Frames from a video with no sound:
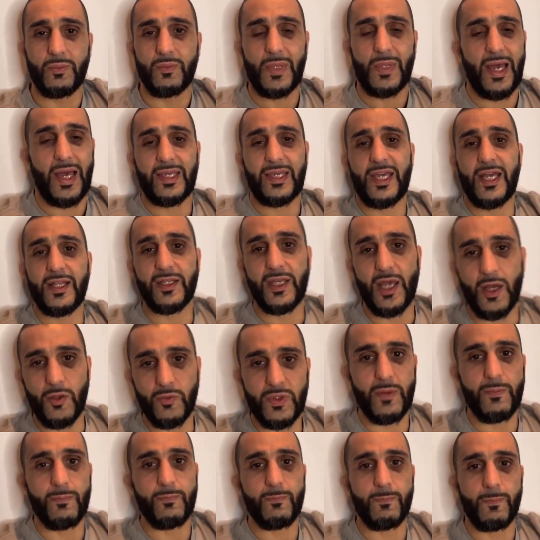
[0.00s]
I can't
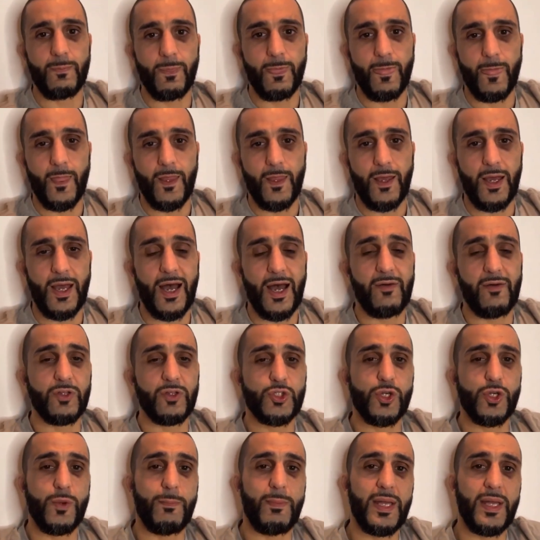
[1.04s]
count them. I have a
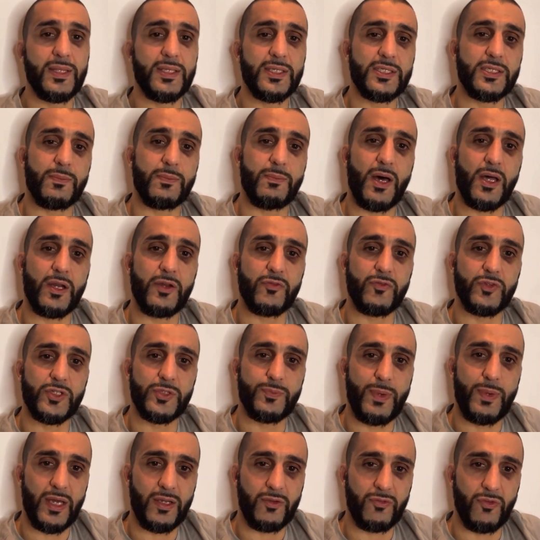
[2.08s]
tremendous amount of
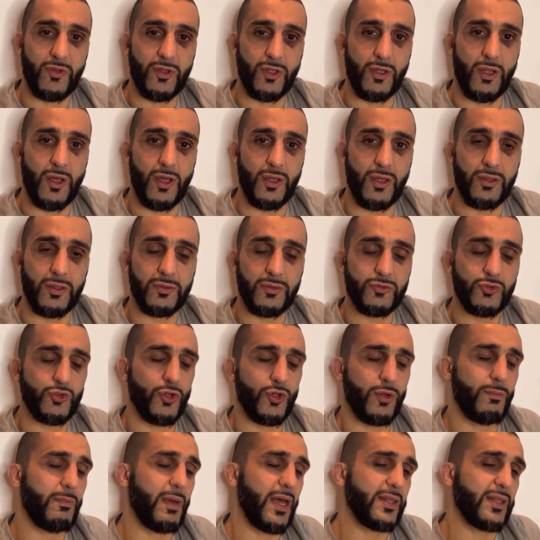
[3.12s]
respect for the law.
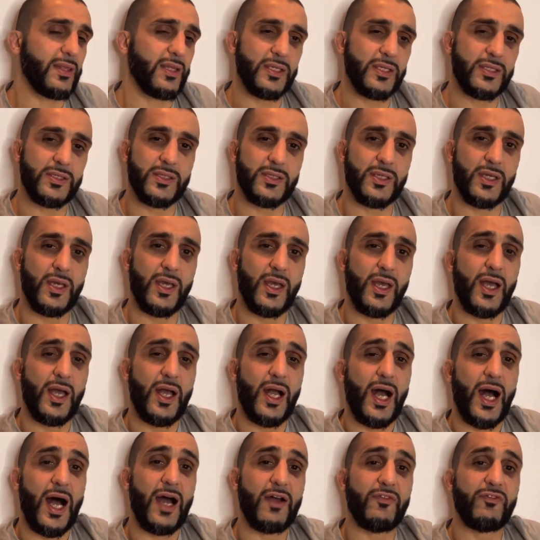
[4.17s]
Tremendous.
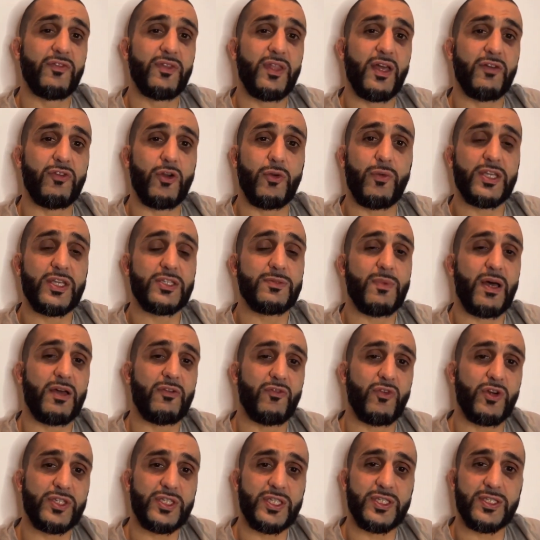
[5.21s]
I've never raised my
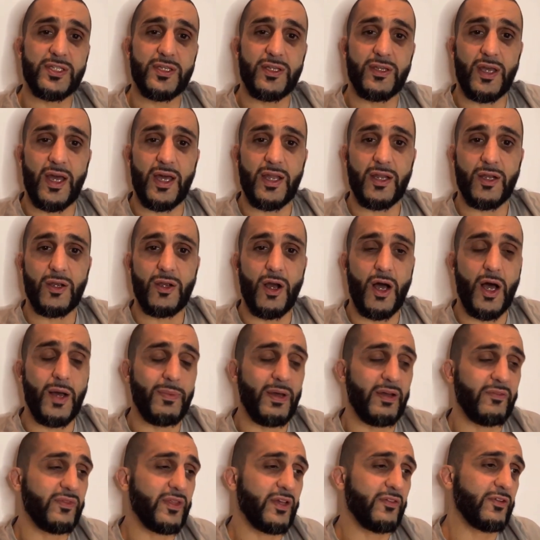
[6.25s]
voice at a cop.
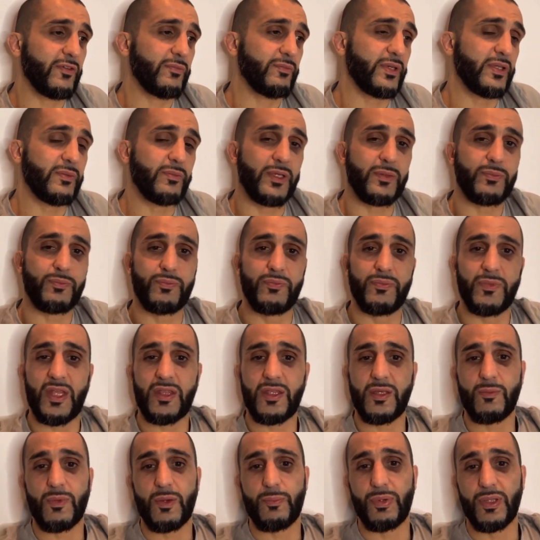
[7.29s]
I've never been
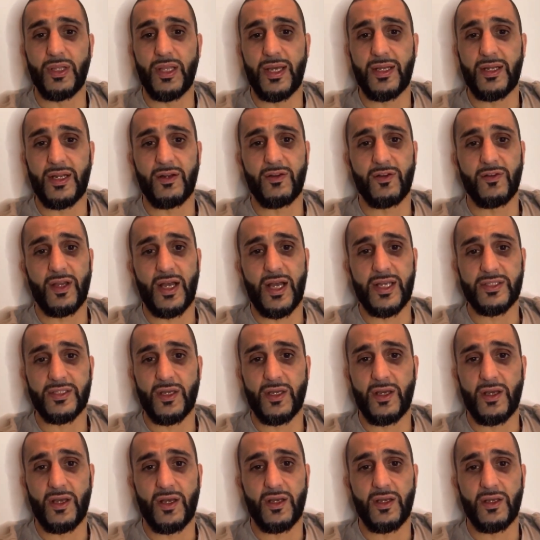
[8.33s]
nothing but polite
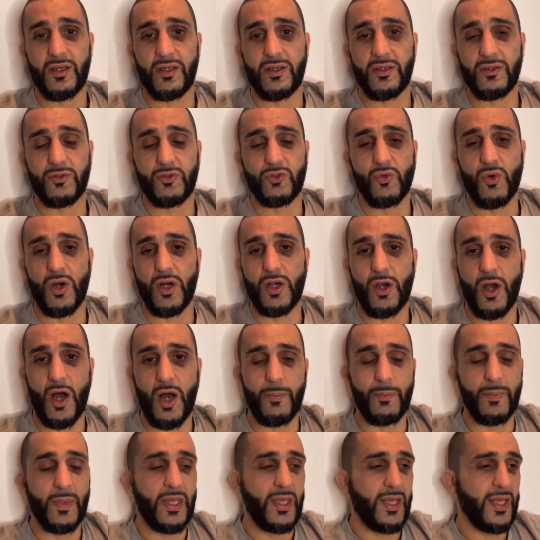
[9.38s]
to a
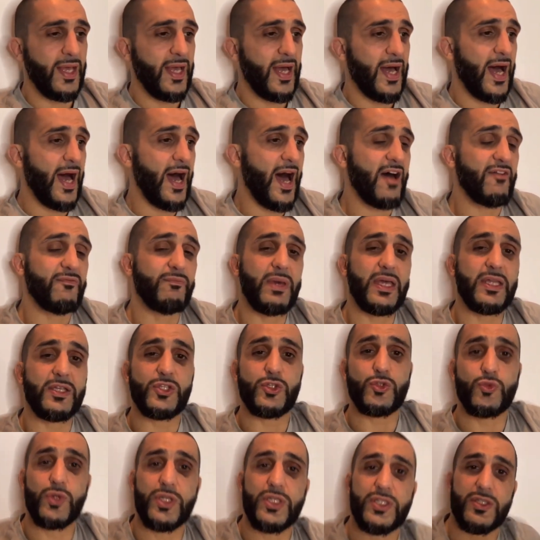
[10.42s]
cop. I have many
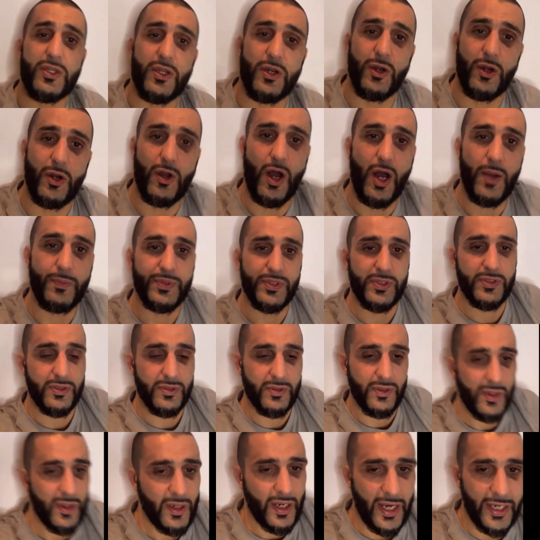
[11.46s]
students that are cops.
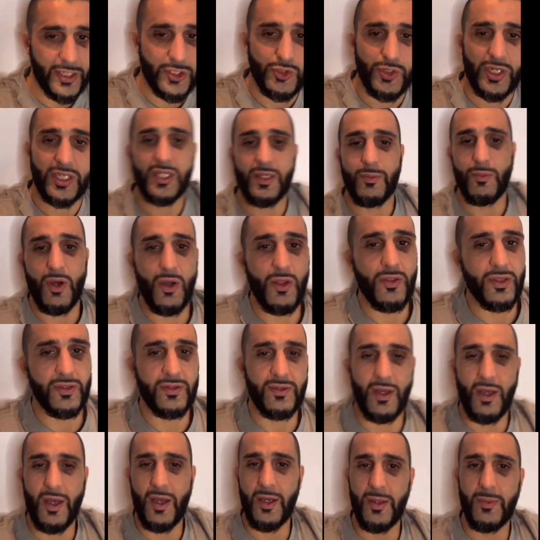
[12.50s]
I train them all the
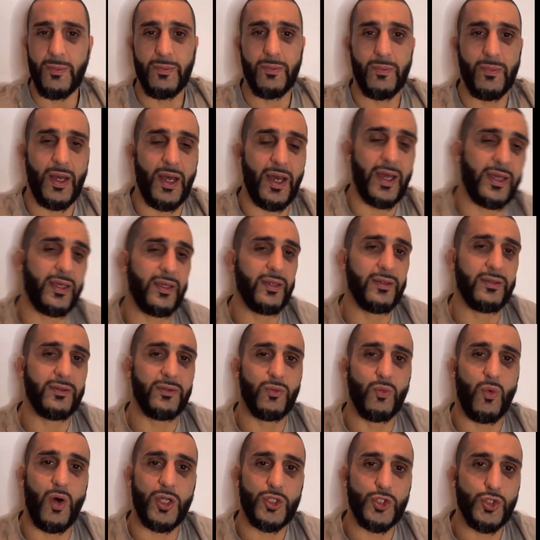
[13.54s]
time. I
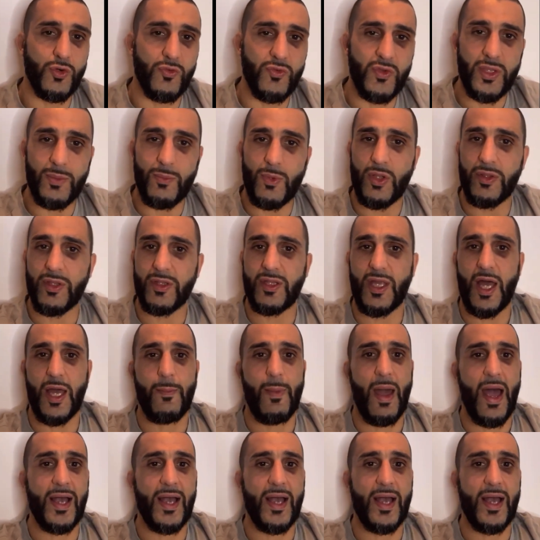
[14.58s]
watch over them all the time.